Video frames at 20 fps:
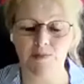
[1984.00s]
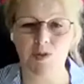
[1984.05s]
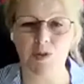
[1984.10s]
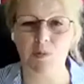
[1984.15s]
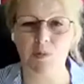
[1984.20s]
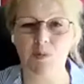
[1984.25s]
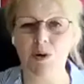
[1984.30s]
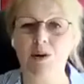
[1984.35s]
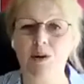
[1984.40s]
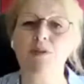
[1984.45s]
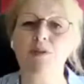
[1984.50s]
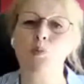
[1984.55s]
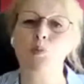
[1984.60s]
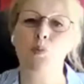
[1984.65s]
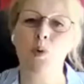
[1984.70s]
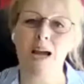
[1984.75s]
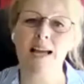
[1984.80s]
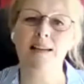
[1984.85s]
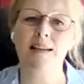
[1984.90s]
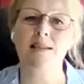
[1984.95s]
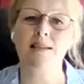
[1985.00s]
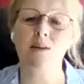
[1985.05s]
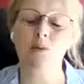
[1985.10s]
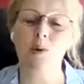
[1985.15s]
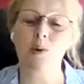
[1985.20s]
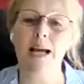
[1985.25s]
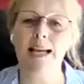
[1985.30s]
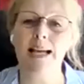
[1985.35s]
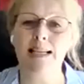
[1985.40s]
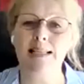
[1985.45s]
So provenance, where
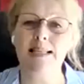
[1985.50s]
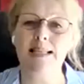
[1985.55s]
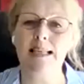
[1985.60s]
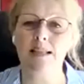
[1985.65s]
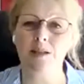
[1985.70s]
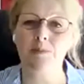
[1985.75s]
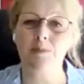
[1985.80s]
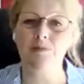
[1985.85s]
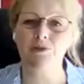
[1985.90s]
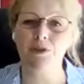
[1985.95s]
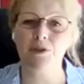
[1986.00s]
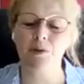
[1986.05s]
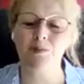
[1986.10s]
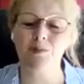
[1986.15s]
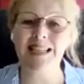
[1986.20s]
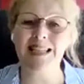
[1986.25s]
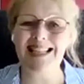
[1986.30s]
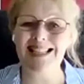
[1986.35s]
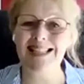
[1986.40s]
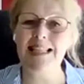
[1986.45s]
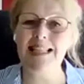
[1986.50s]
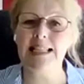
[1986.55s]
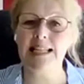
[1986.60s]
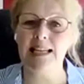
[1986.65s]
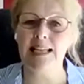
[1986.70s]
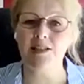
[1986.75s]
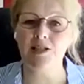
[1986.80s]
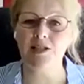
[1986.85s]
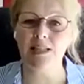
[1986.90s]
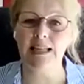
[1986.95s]
has it come from? Is it
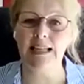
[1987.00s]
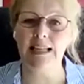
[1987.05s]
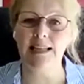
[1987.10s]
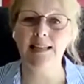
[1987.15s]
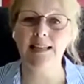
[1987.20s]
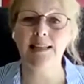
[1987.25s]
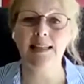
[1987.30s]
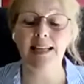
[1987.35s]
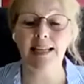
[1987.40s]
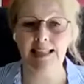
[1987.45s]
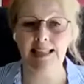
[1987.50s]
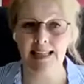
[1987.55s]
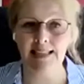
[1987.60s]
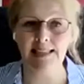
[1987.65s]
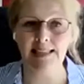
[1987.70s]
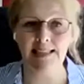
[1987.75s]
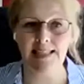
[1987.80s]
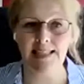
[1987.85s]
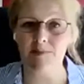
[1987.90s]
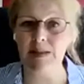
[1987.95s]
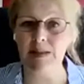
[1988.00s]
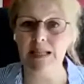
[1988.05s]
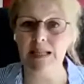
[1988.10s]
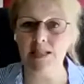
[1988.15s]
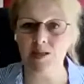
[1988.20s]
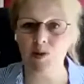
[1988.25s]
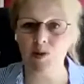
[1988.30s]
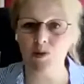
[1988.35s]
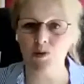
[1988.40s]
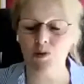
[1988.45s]
actually an academic
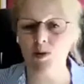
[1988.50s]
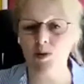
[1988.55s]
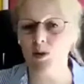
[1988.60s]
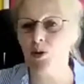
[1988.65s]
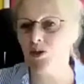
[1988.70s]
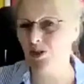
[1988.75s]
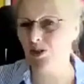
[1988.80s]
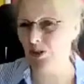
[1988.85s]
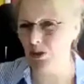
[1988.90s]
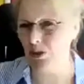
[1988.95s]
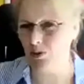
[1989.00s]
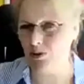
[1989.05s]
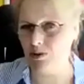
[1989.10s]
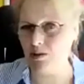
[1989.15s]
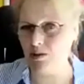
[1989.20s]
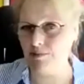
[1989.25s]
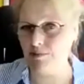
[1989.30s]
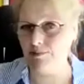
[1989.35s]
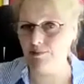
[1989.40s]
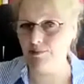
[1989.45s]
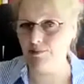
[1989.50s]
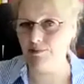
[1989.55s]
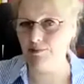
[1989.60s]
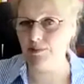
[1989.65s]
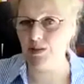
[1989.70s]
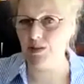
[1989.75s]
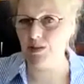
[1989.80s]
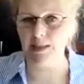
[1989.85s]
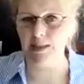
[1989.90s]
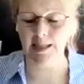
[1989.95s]
source or not?
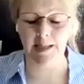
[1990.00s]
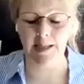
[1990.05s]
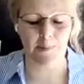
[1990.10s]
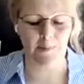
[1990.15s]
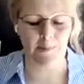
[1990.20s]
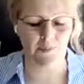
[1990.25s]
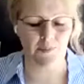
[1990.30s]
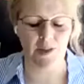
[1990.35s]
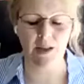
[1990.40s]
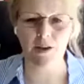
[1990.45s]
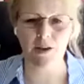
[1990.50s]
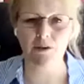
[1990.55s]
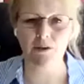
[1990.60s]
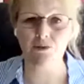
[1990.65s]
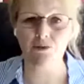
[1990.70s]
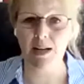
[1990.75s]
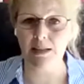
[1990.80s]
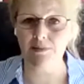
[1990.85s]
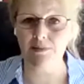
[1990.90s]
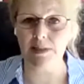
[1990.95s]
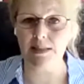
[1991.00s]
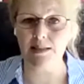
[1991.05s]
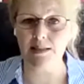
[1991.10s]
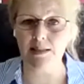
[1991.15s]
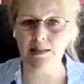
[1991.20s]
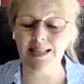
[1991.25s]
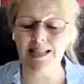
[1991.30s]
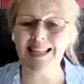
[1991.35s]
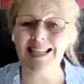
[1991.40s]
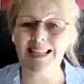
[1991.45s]
Okay.
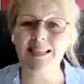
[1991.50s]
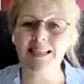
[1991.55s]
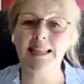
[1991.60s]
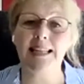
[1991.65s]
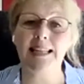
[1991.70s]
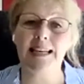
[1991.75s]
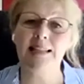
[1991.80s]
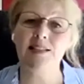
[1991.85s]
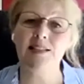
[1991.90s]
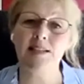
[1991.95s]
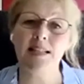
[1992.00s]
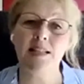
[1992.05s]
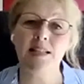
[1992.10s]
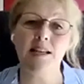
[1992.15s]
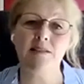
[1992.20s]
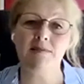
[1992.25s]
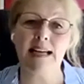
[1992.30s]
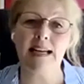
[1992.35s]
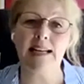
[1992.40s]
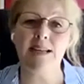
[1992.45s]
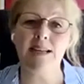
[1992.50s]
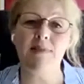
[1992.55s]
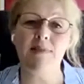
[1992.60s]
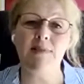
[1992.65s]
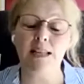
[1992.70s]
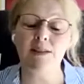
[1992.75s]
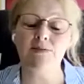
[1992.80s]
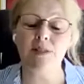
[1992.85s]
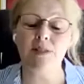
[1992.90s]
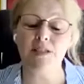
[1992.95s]
Relevance, is it actually directly
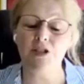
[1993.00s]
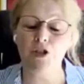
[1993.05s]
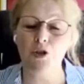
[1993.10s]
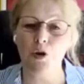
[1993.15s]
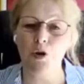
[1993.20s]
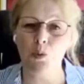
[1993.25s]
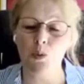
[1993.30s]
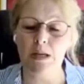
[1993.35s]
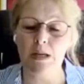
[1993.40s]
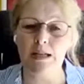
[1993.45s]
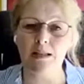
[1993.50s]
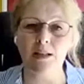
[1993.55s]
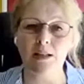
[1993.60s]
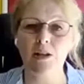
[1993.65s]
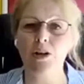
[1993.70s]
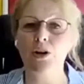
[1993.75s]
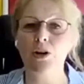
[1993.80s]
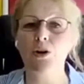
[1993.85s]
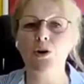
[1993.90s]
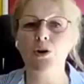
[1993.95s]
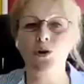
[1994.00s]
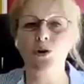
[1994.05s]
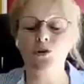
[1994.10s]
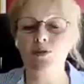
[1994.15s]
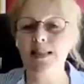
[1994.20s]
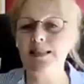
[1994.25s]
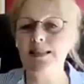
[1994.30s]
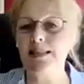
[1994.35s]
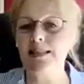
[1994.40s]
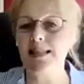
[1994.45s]
relevant to your work? Or
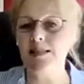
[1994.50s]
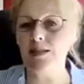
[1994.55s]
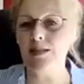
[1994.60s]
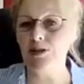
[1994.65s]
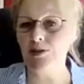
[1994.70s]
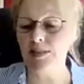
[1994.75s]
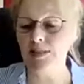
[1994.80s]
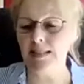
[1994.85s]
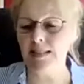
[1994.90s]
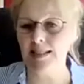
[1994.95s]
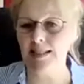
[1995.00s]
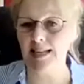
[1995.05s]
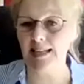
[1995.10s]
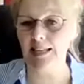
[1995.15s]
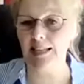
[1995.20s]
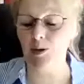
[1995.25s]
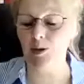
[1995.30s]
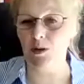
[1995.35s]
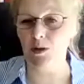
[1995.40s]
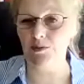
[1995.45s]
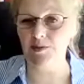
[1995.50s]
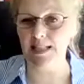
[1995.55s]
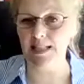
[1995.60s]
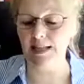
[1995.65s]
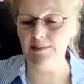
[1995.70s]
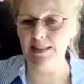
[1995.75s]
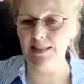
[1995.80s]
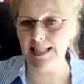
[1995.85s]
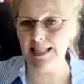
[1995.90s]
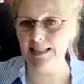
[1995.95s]
is this going to take you off
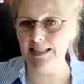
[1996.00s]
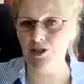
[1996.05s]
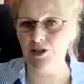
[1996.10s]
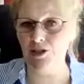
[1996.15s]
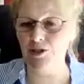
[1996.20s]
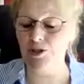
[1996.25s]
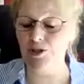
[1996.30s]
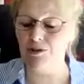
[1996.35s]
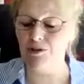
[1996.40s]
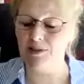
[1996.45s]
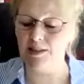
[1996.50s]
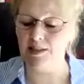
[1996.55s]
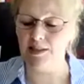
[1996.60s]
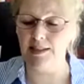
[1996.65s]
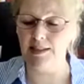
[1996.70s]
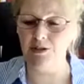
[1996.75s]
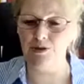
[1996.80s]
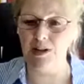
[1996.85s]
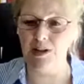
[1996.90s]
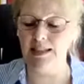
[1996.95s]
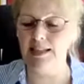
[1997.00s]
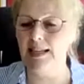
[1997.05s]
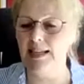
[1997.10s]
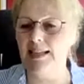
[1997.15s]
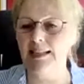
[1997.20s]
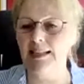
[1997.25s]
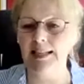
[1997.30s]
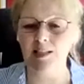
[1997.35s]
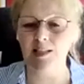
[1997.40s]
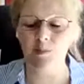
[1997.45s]
down a tangent or a sidetrack?
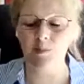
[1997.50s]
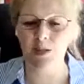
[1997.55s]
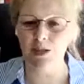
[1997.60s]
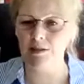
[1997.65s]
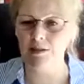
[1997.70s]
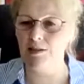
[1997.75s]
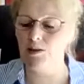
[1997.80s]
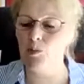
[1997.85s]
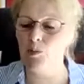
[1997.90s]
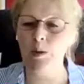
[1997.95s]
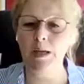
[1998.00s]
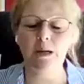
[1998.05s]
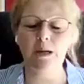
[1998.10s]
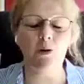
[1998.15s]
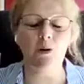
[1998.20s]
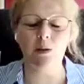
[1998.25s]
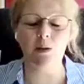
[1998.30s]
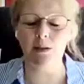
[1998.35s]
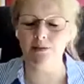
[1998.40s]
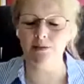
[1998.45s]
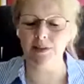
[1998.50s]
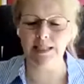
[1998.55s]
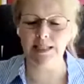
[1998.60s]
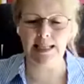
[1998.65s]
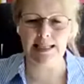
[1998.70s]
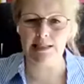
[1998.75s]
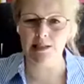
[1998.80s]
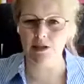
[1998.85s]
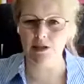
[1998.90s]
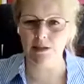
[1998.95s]
And let's be honest, we all love a
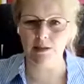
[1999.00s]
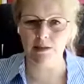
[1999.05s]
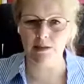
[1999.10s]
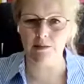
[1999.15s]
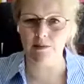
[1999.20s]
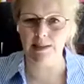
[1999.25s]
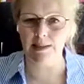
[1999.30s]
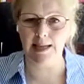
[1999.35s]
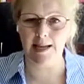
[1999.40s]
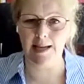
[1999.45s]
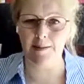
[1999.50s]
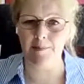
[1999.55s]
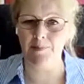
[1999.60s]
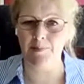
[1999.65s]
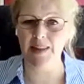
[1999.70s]
tangent, okay?